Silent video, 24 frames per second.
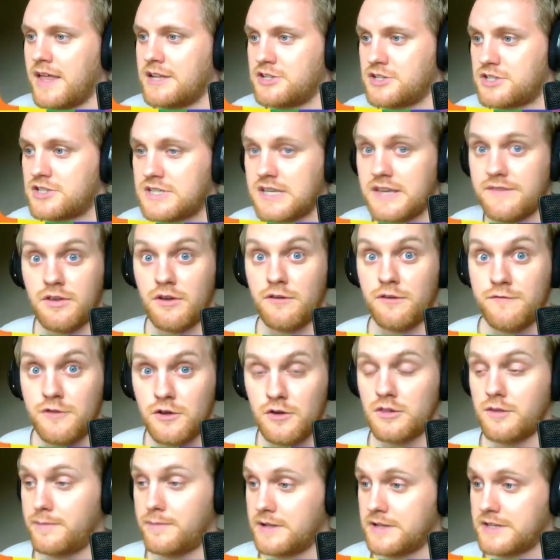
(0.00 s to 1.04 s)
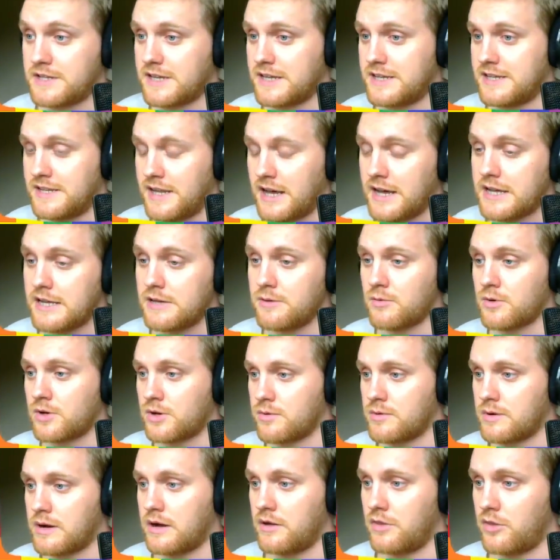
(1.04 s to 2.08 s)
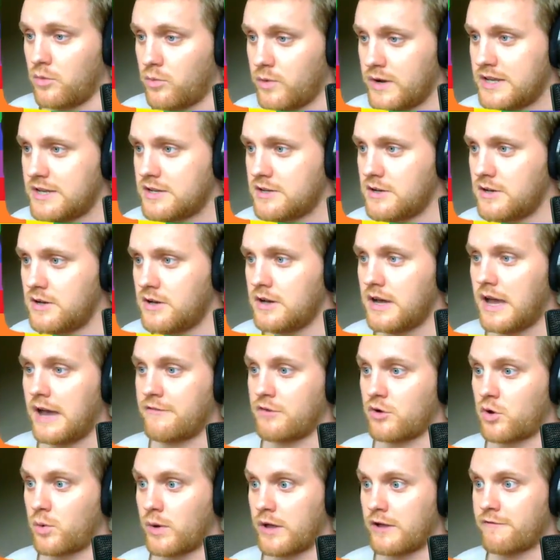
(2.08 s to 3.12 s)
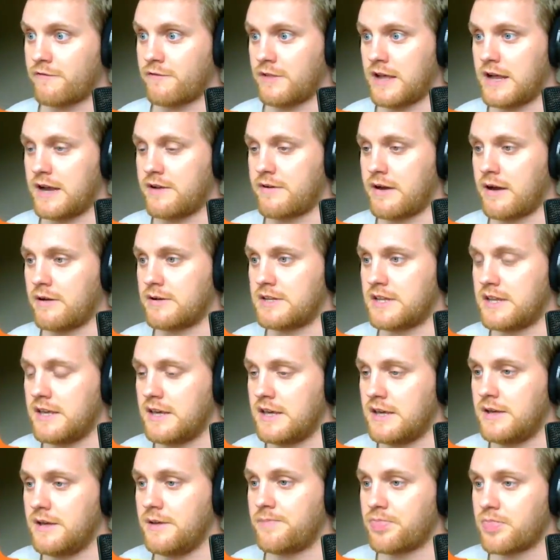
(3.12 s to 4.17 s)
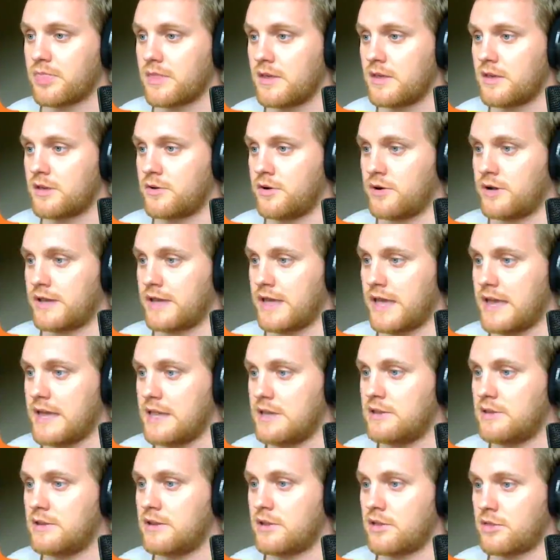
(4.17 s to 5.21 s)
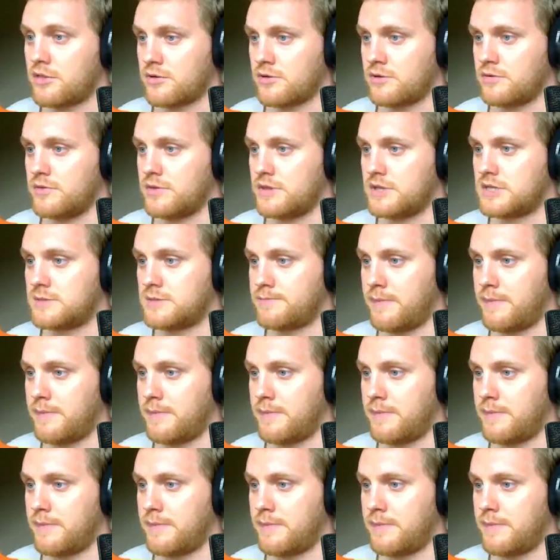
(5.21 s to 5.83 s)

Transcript: Then just to give you a view of the building at night, we'll go out of the window, have a quick fly around here, going in through the